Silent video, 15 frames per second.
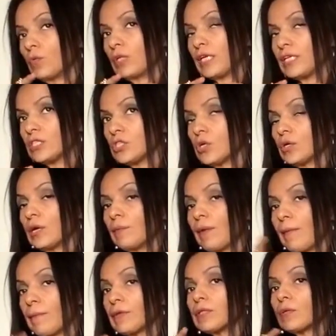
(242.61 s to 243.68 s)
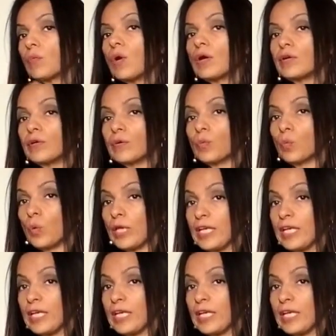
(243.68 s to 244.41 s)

when I soak them, I put the water